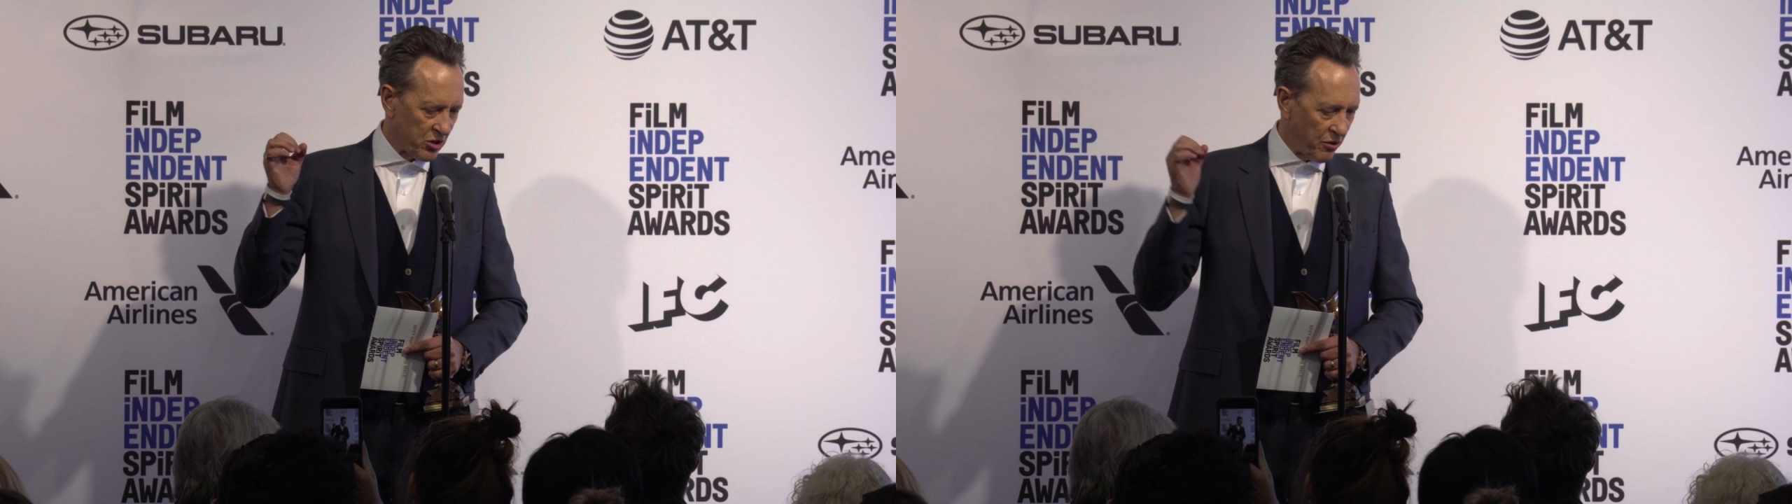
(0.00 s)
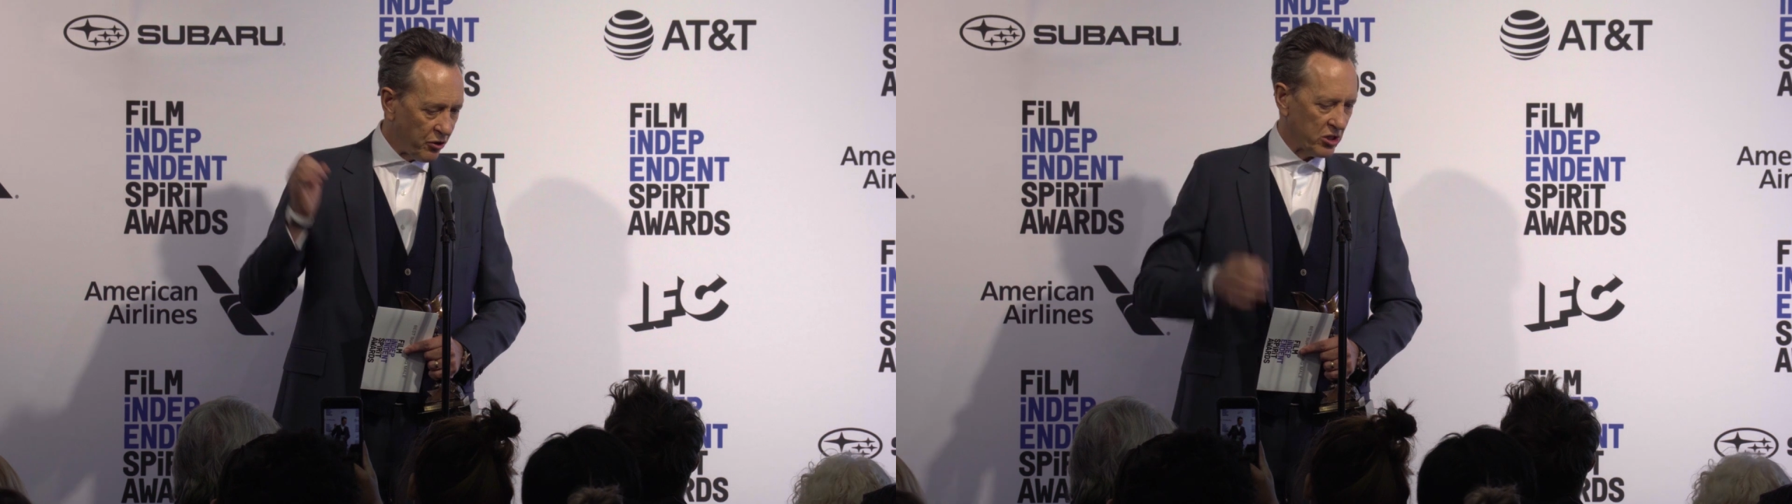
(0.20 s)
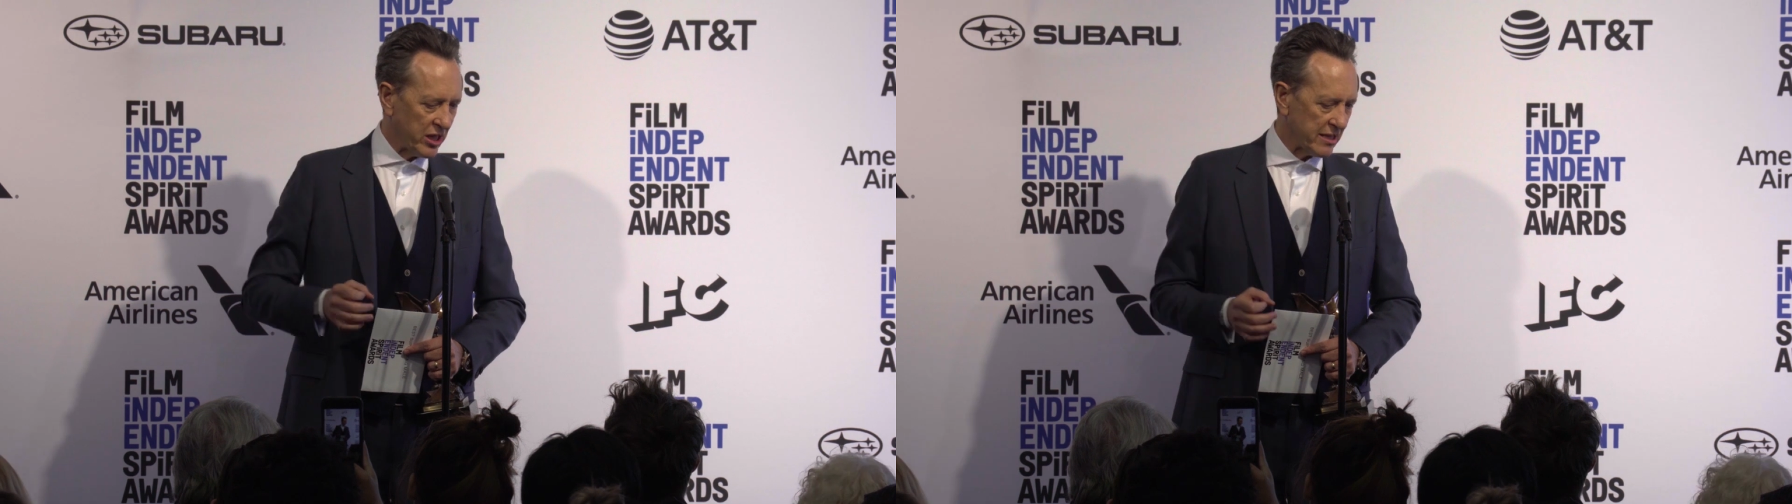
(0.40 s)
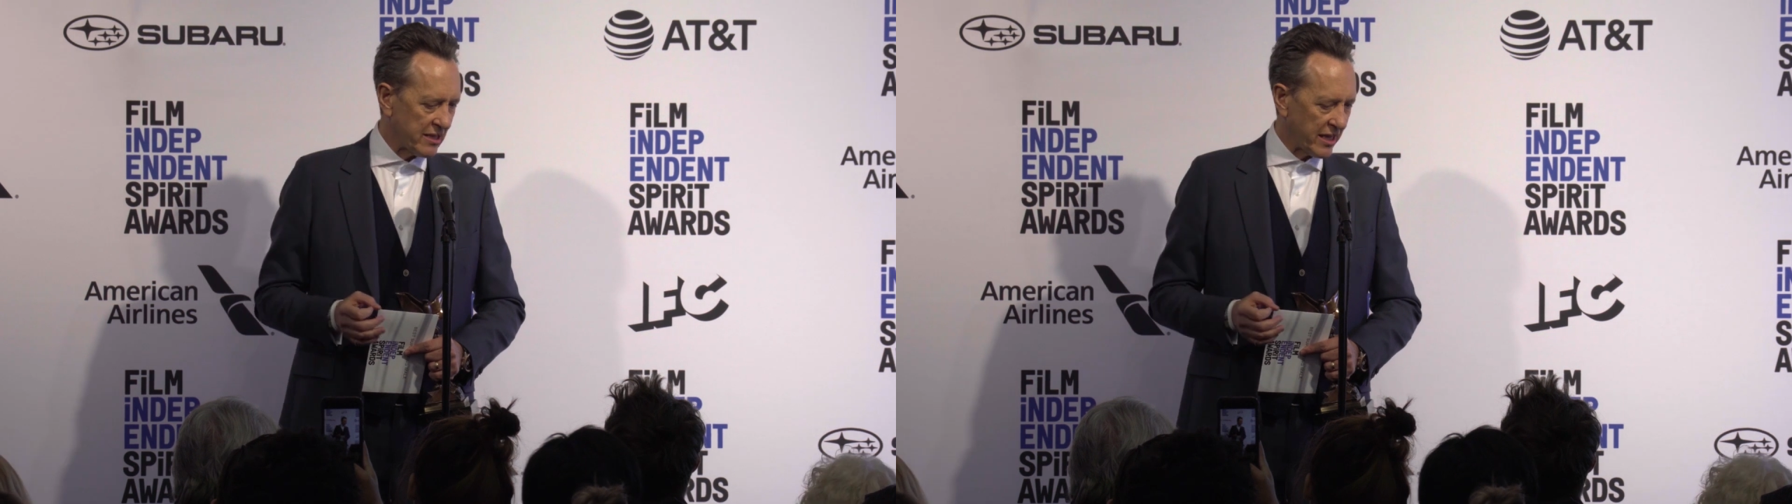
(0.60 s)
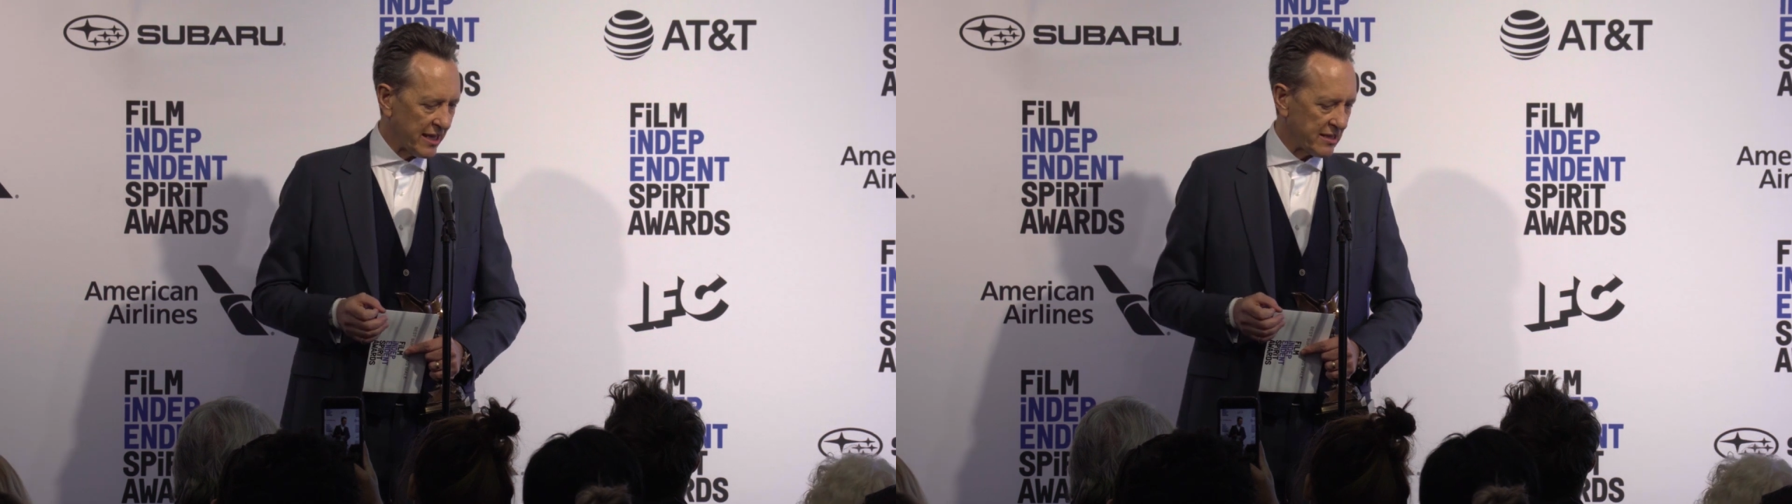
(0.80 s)
difficult it
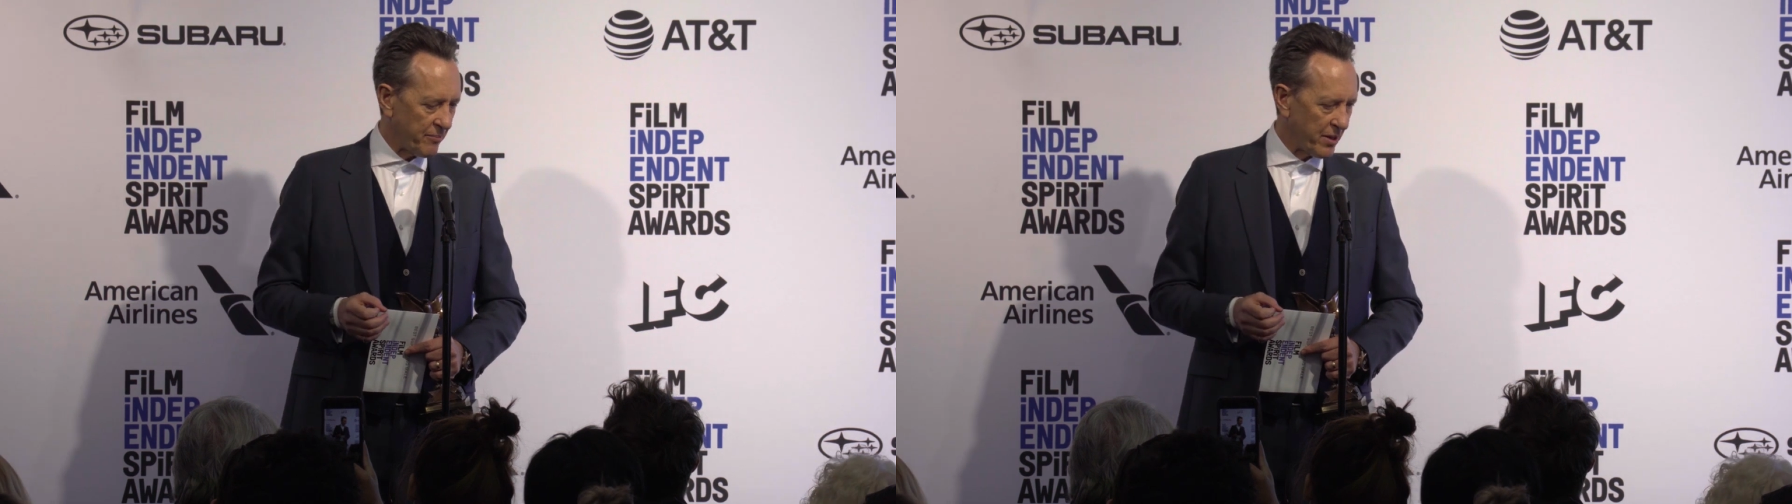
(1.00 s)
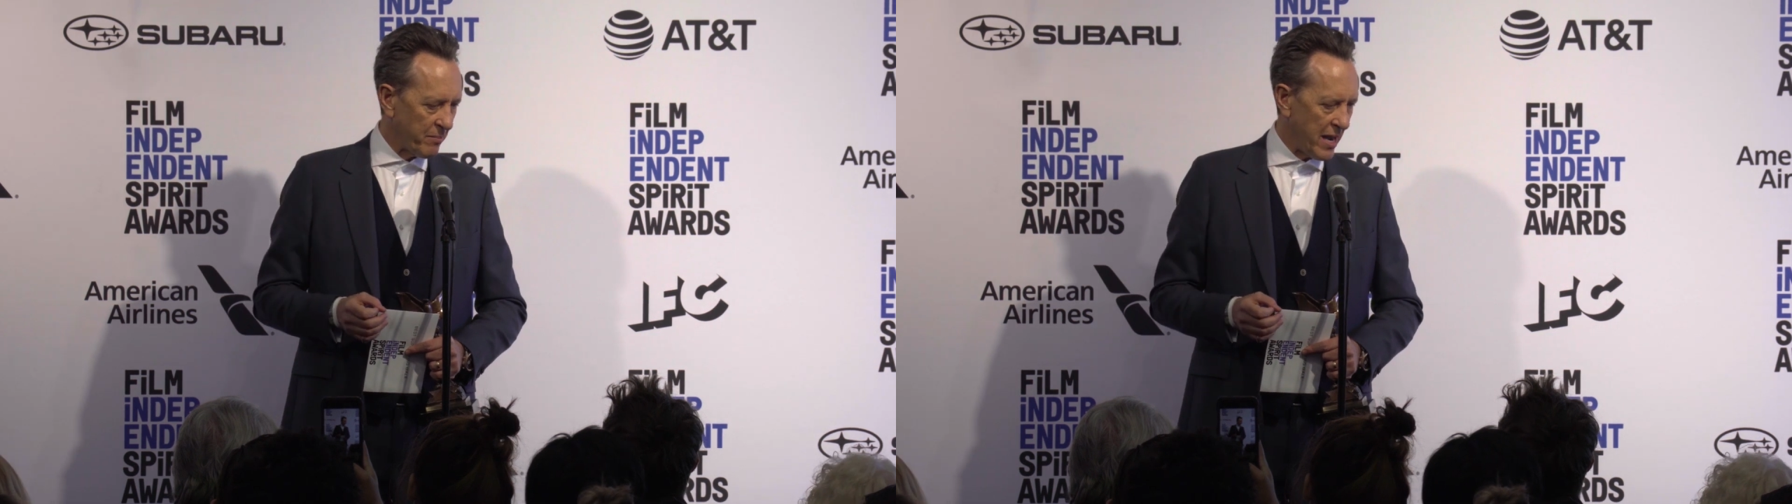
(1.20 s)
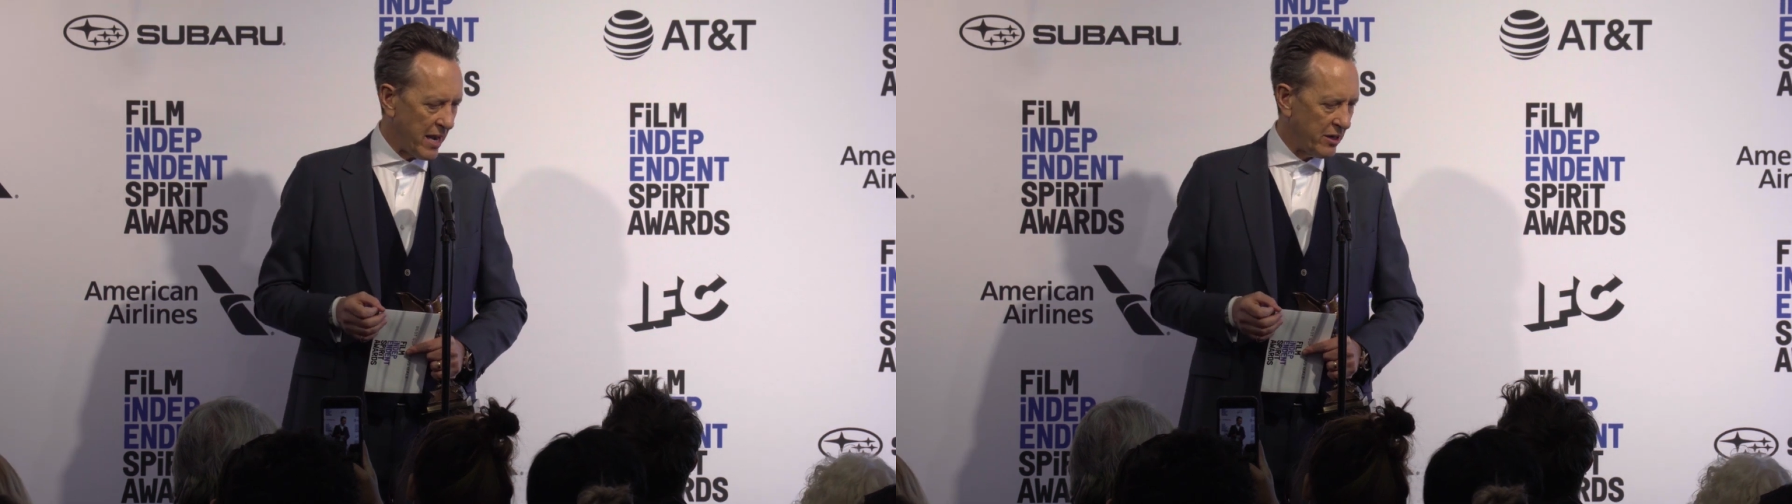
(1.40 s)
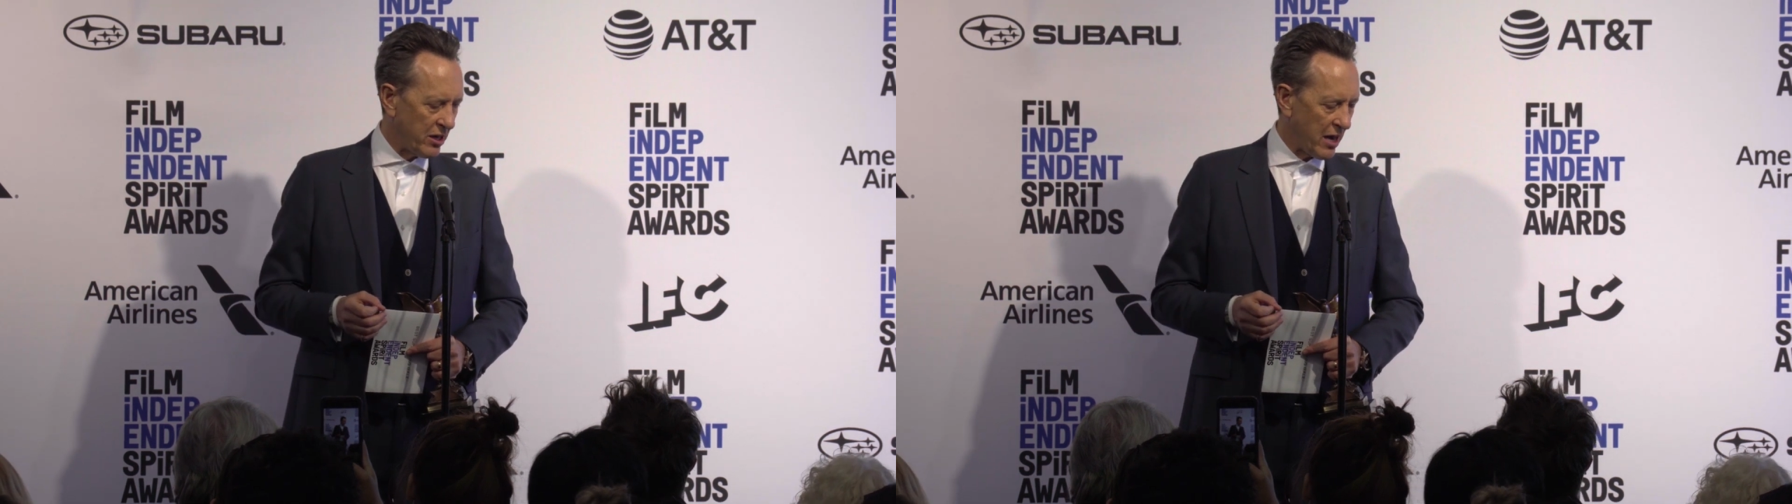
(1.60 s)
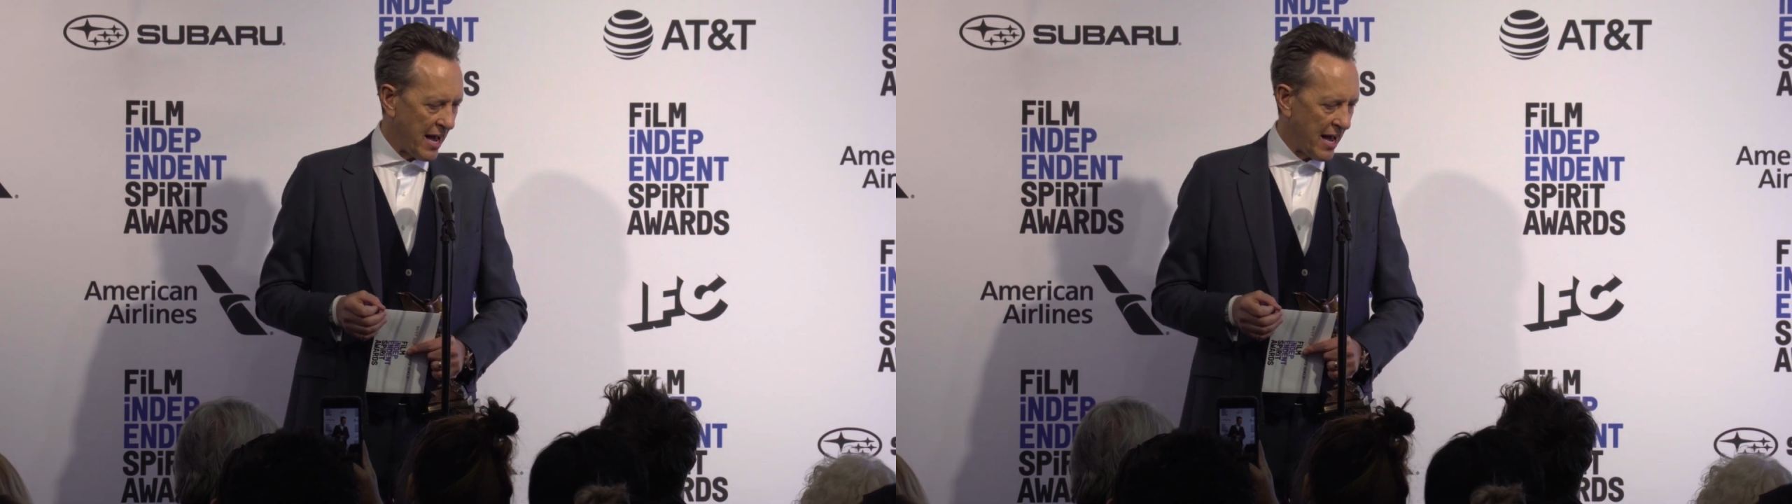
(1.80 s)
is to get something made.